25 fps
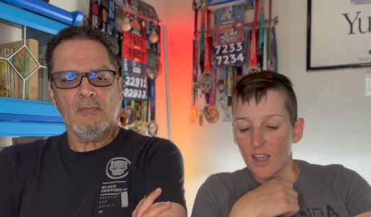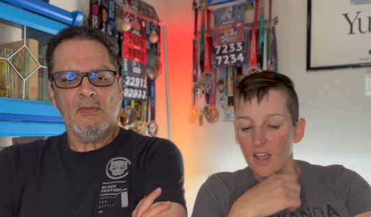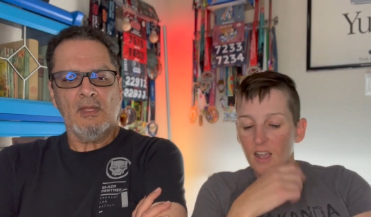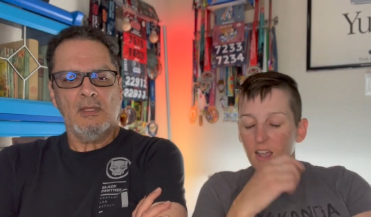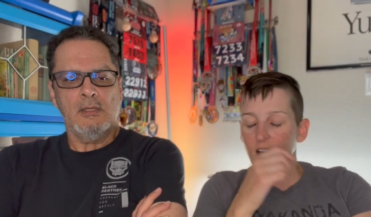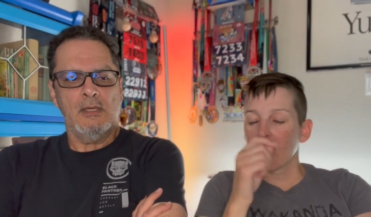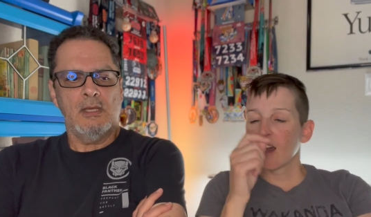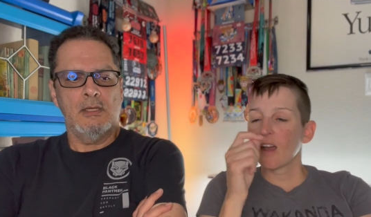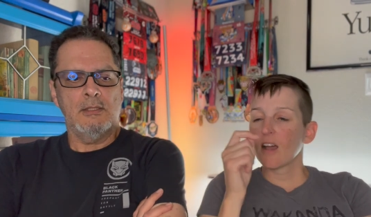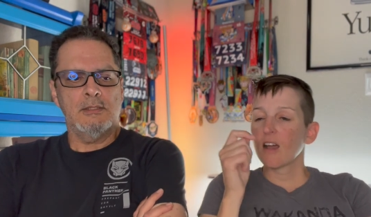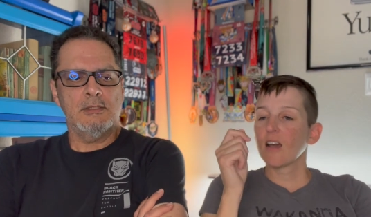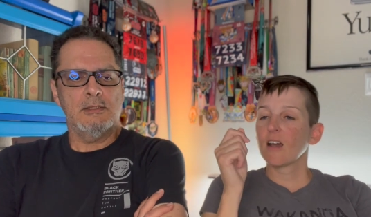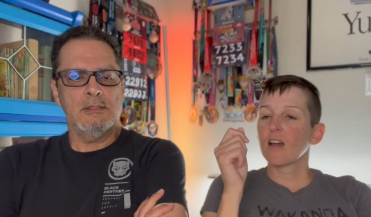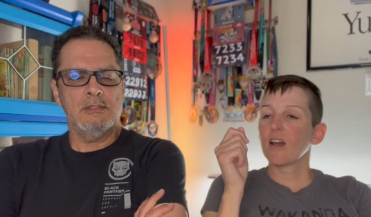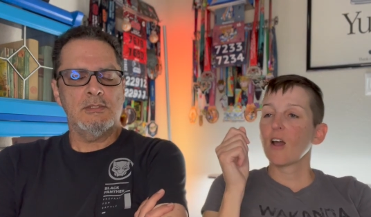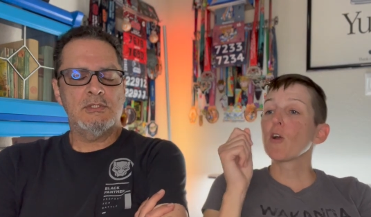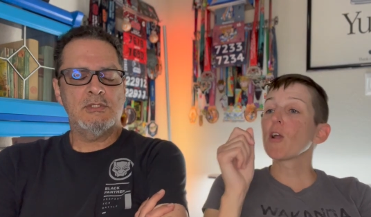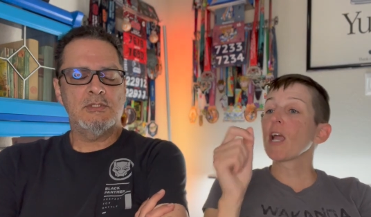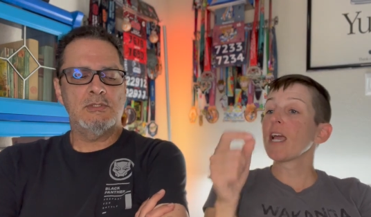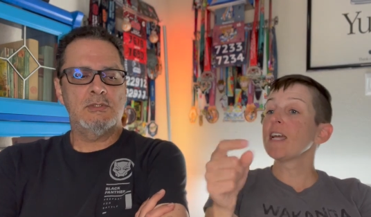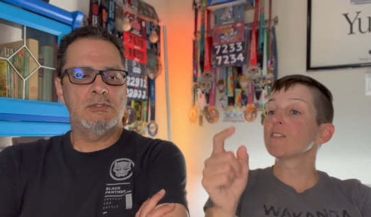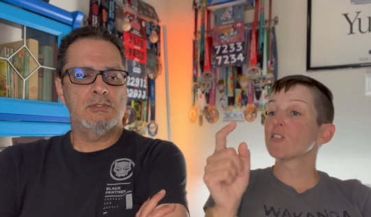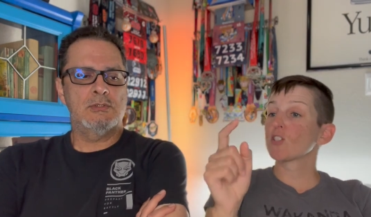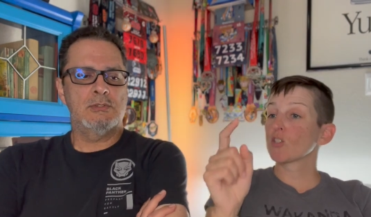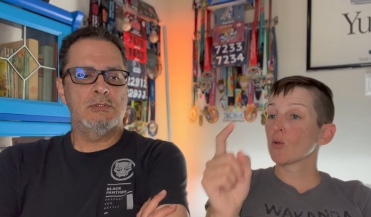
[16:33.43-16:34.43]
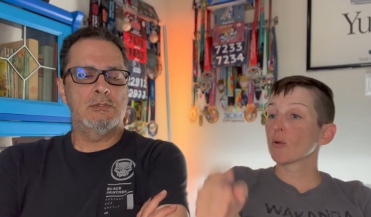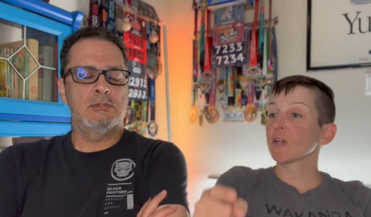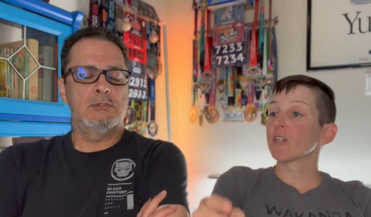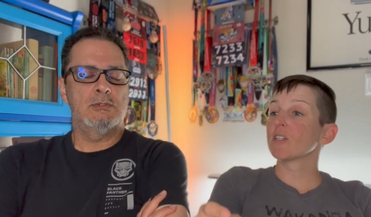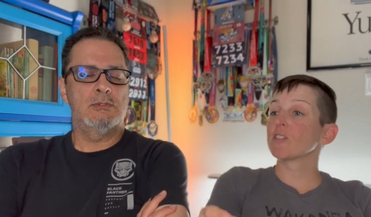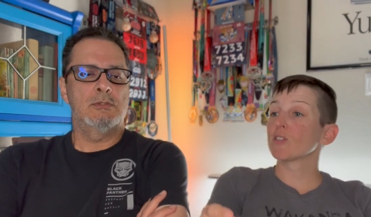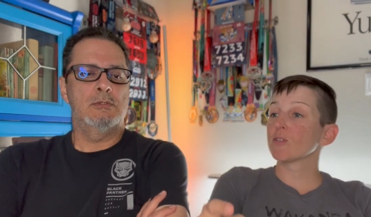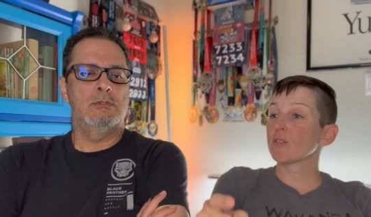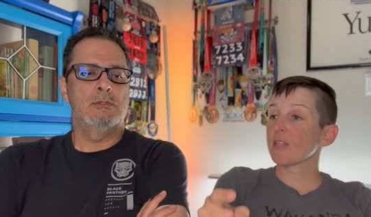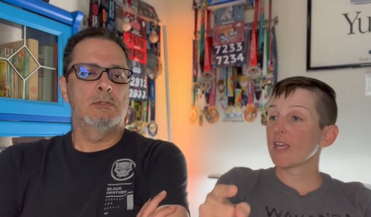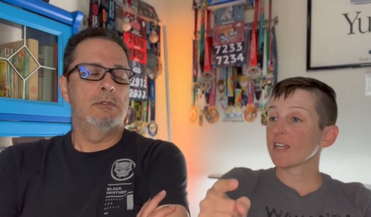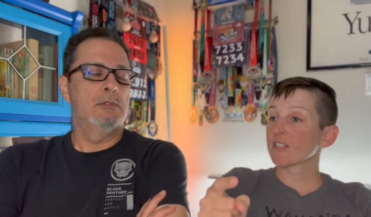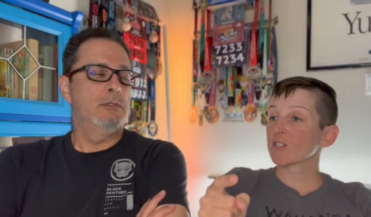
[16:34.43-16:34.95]
Speaker 1: Okay, so we're gonna
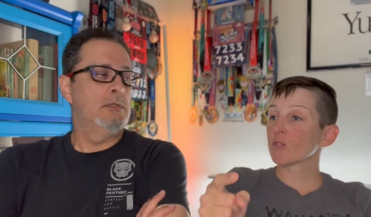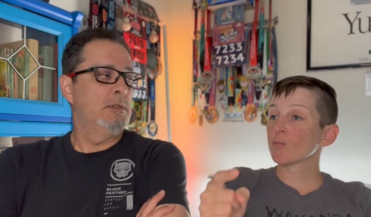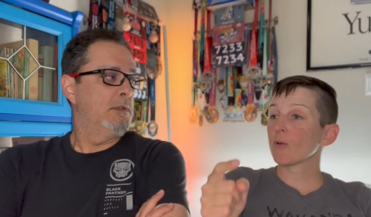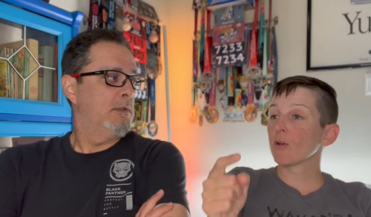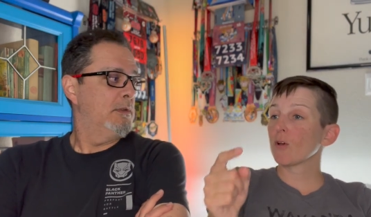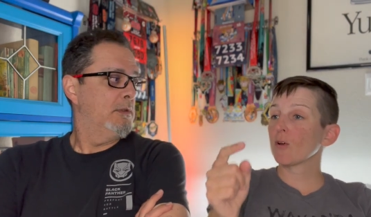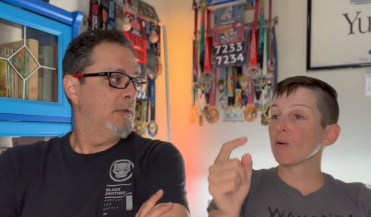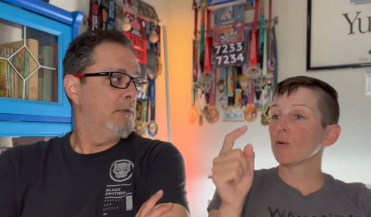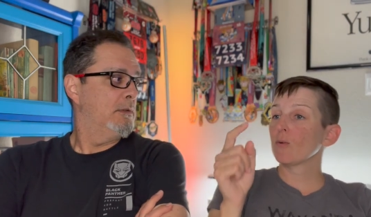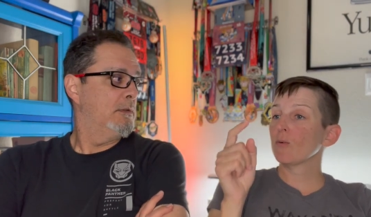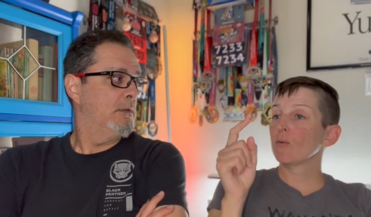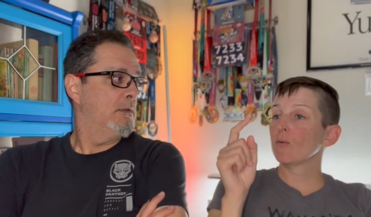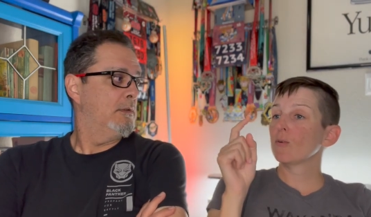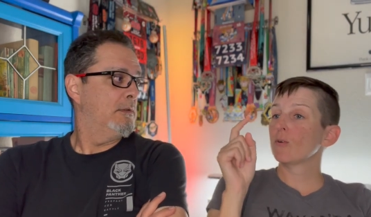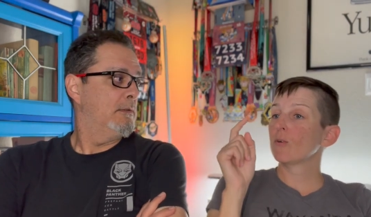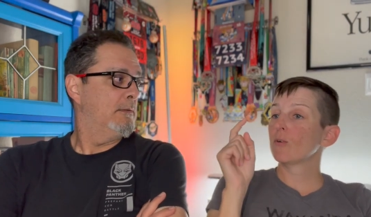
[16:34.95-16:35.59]
do the expo,